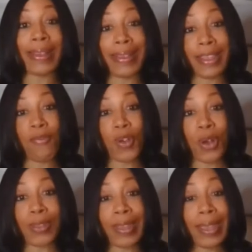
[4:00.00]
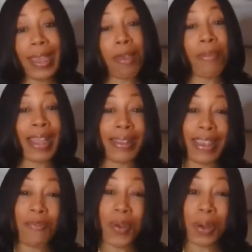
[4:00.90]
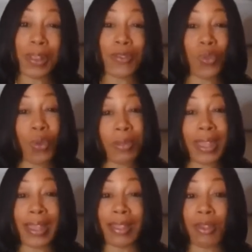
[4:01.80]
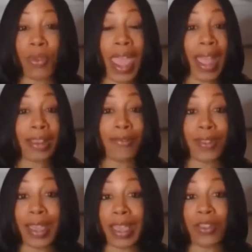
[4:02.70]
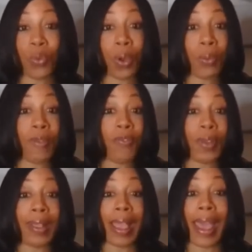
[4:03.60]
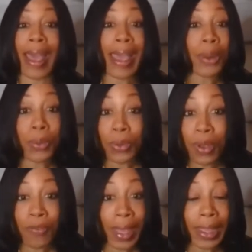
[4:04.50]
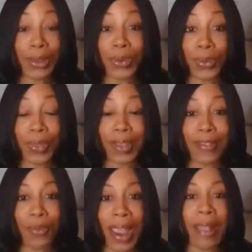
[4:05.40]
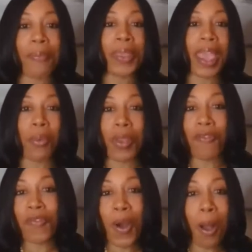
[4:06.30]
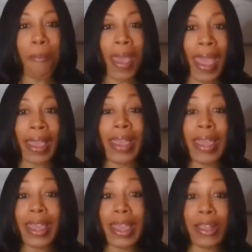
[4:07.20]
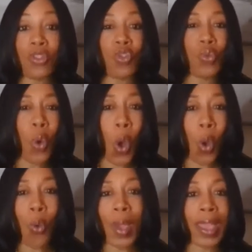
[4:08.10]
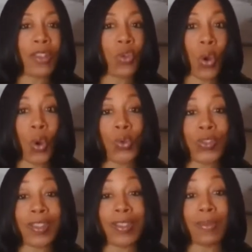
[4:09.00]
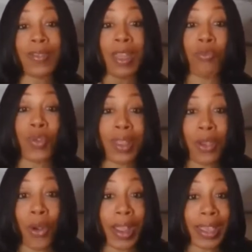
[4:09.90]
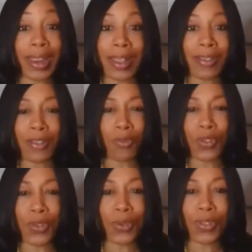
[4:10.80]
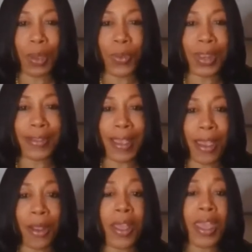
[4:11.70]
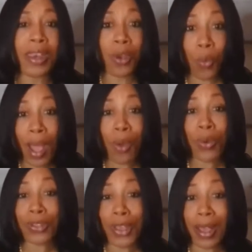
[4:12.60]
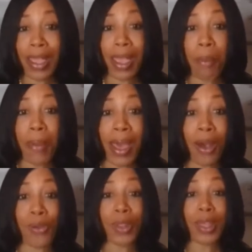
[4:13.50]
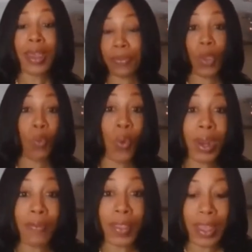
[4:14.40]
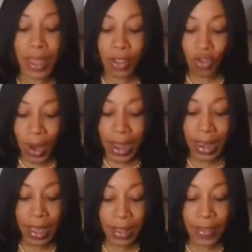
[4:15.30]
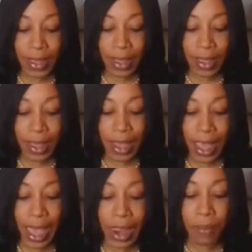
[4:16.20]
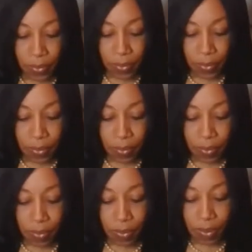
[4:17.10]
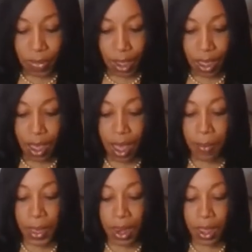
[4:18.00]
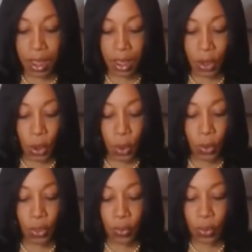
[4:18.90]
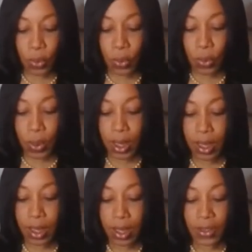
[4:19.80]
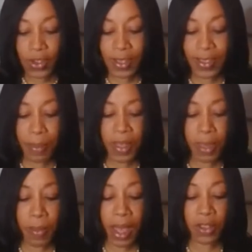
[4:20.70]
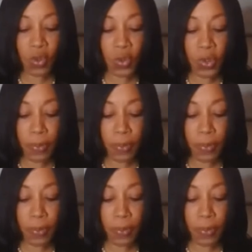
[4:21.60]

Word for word: default. And by default is normally in the reactive stage where we feel like, I don't know if I can do this, right? And we fall back into old ways or old systems that really aren't getting us the results that we desire. Now, while we're talking about one of the trainings in the academy, I'm going to go through just some of the modules